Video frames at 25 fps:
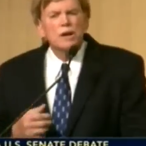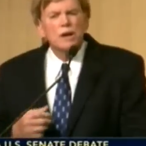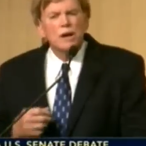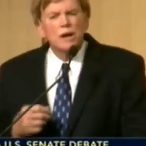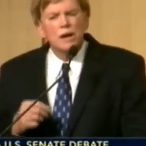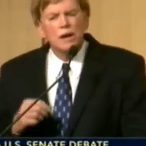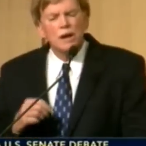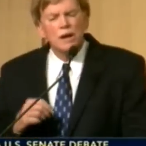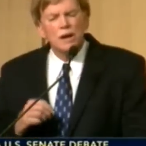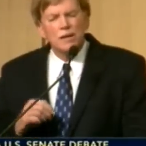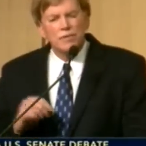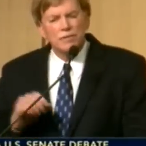
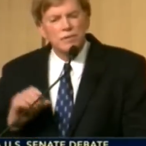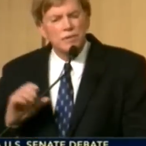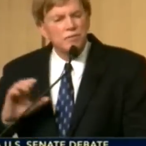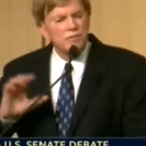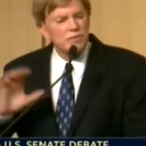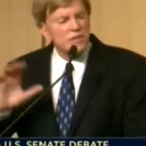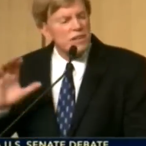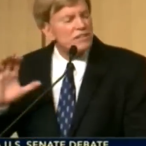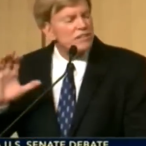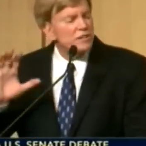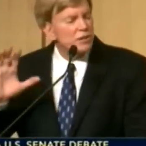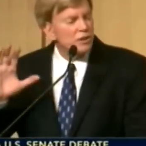
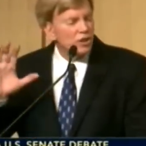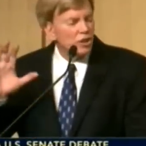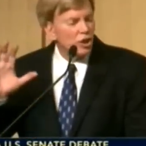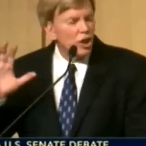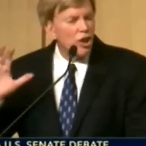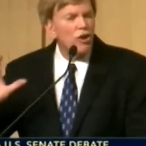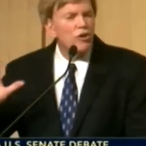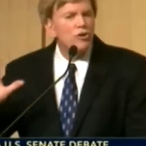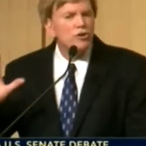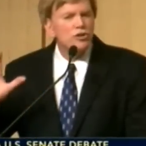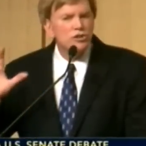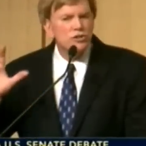That's the
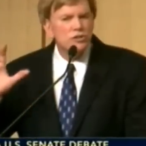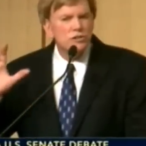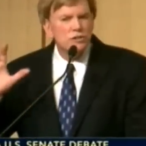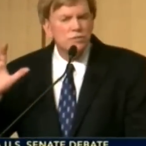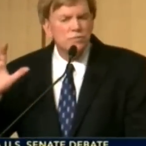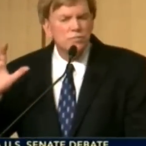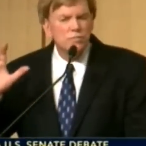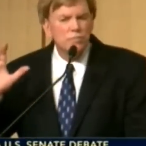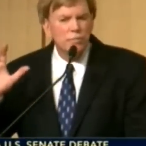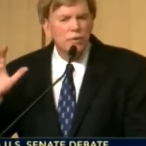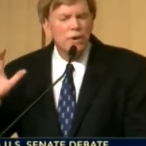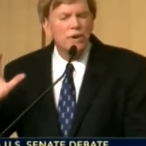
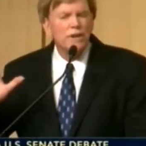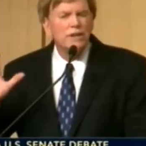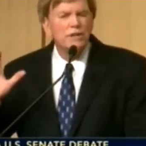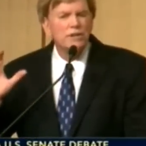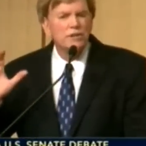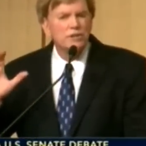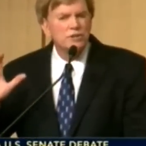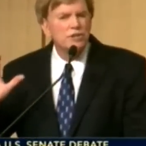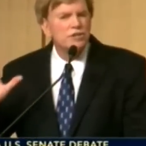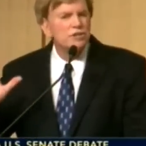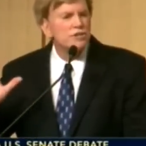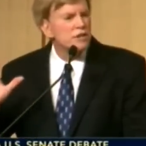largest money
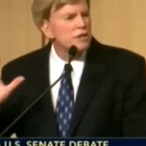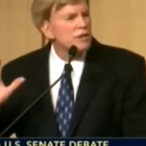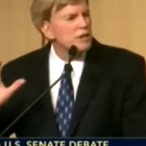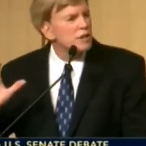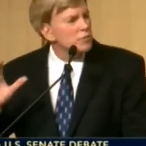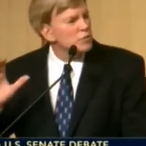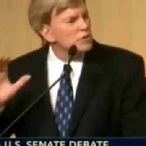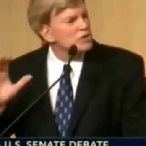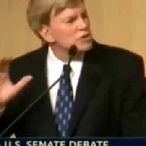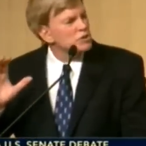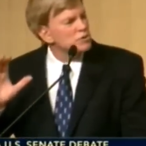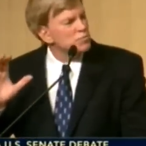that she's
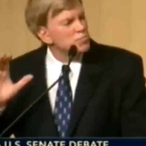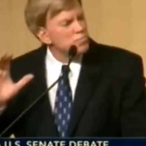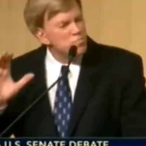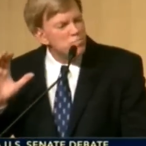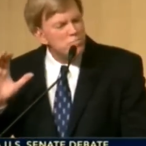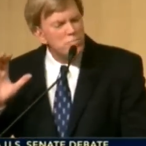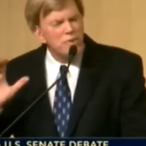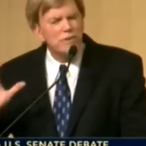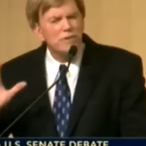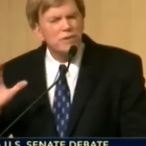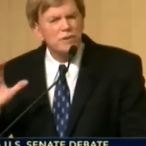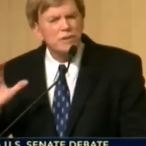getting, which is
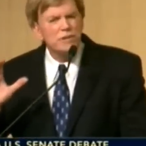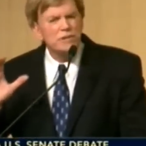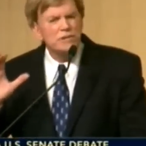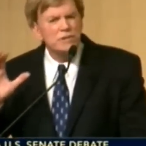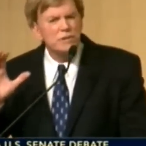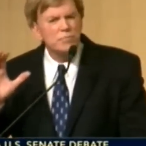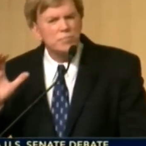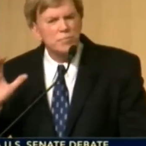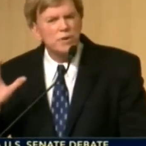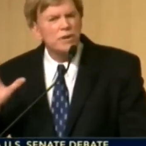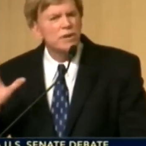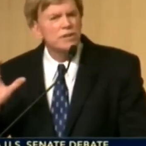billions
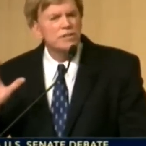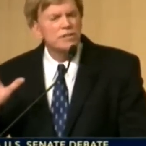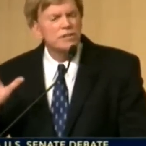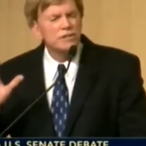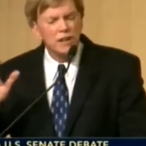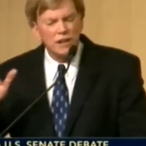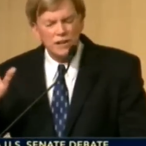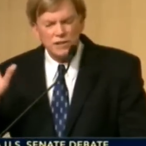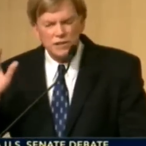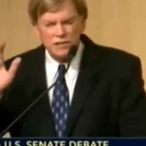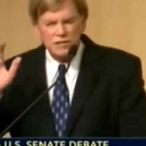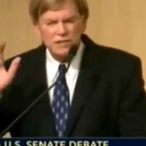and billions of
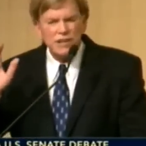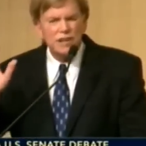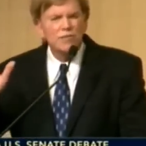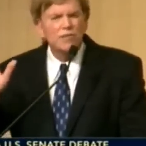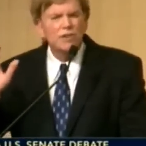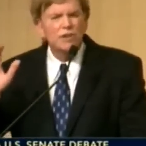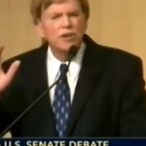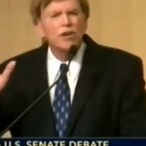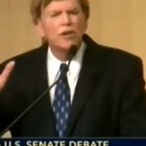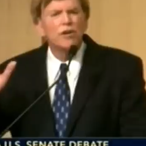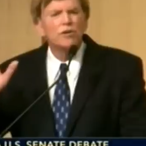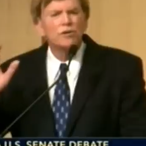dollars.
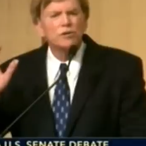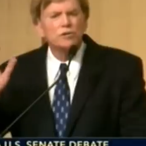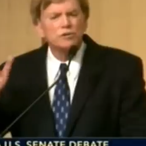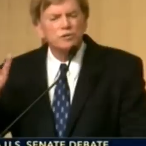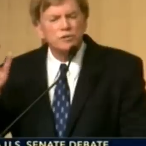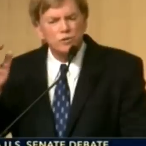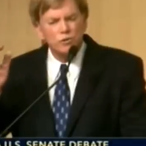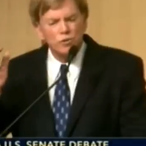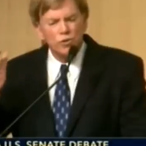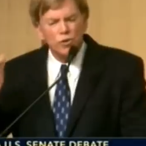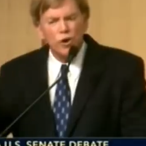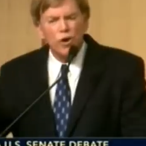7
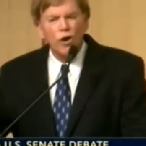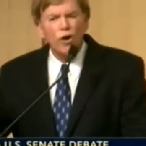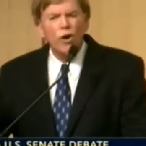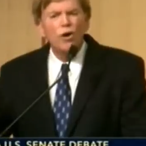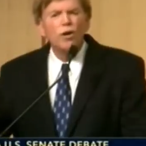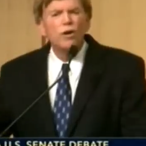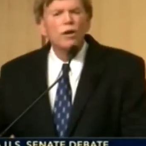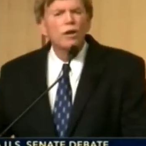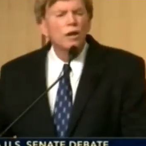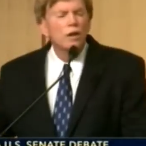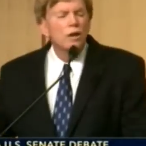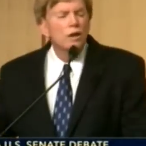largest are
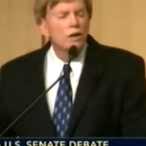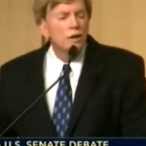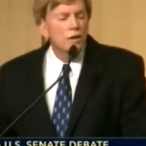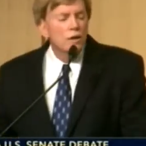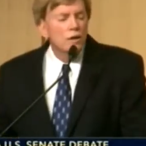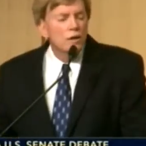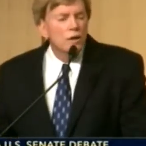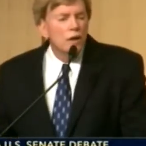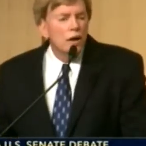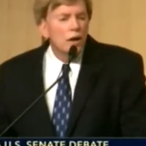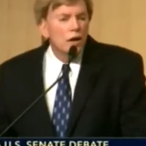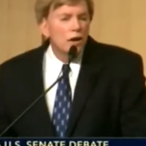all
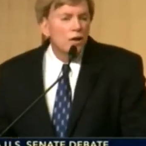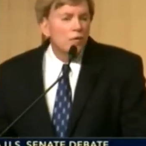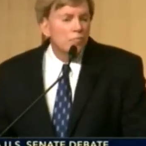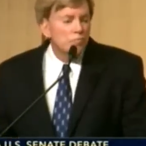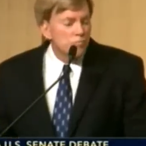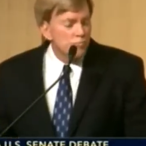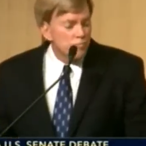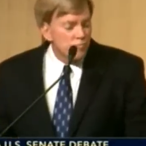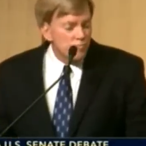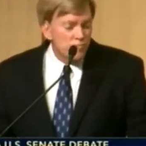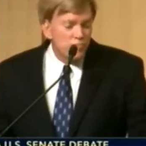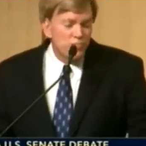
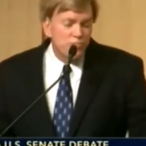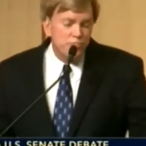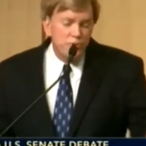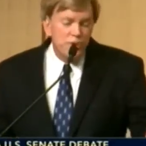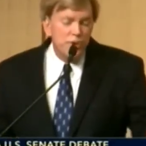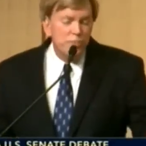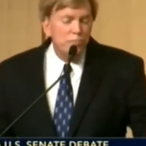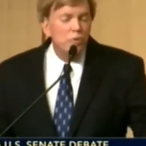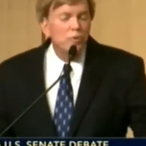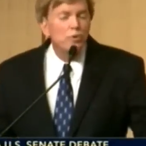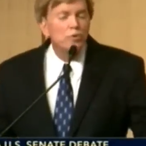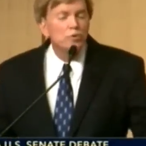
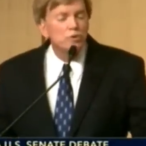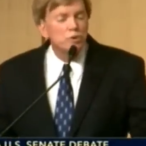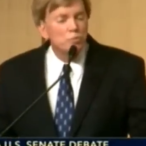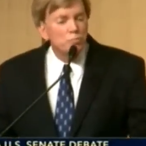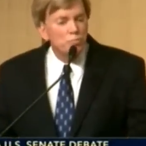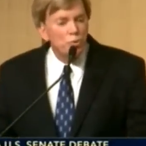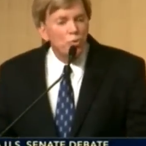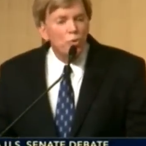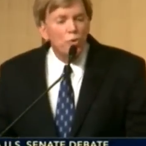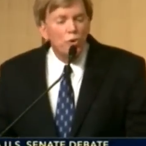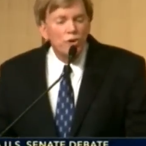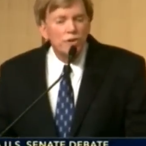people who
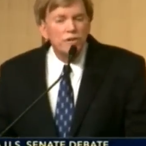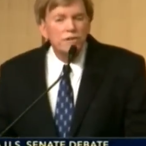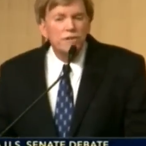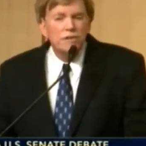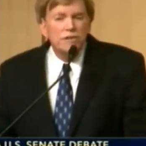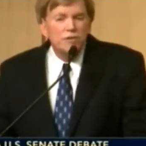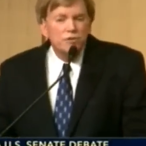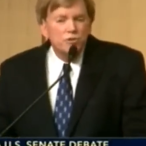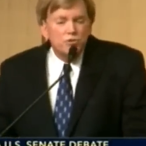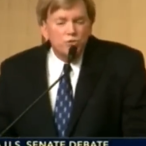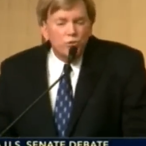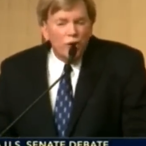support
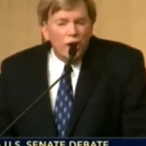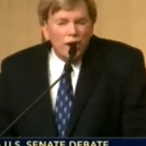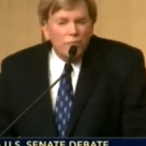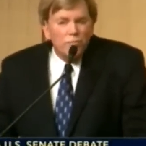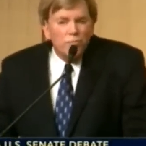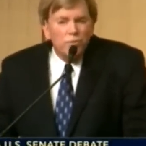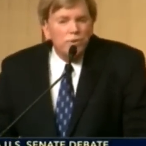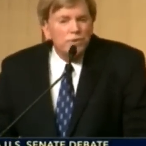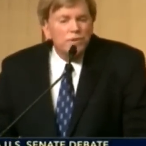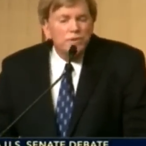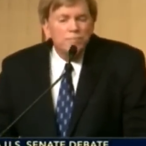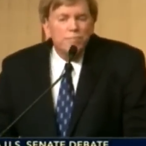the
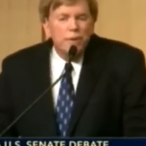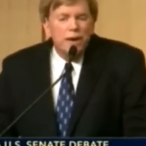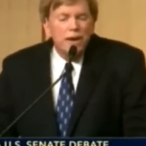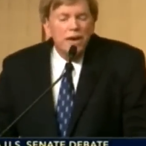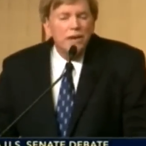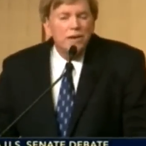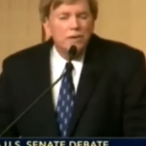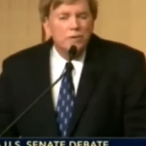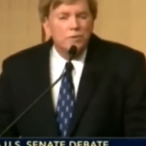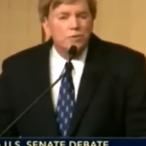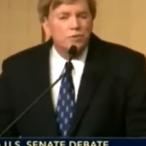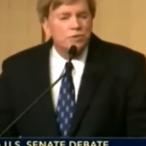tribalist
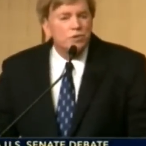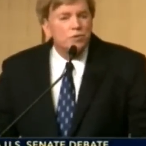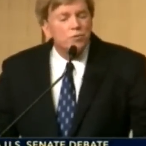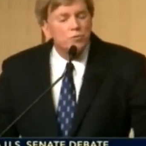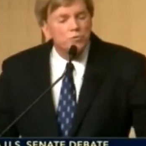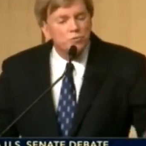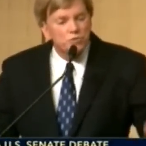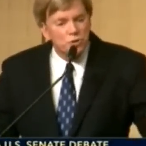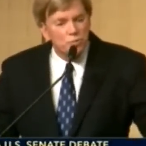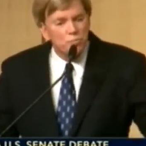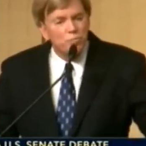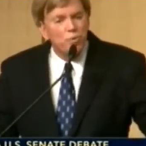bankers, who
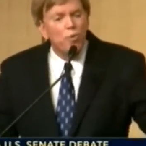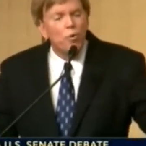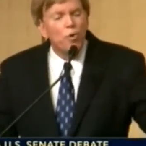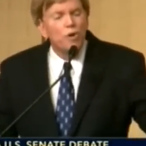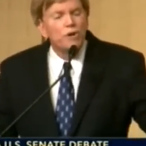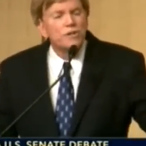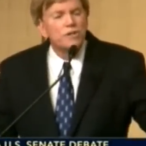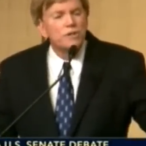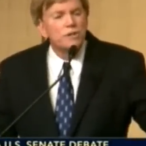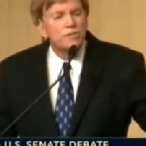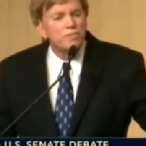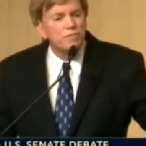
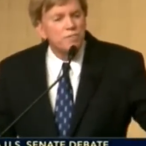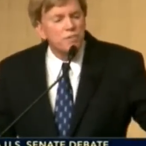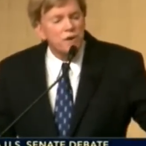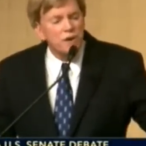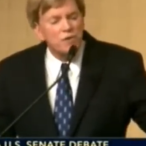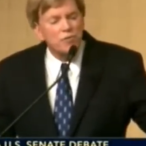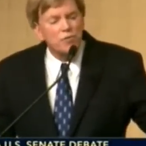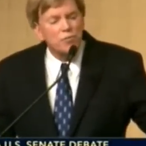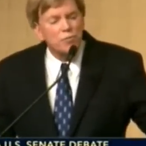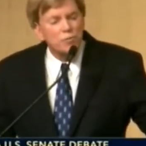support the Federal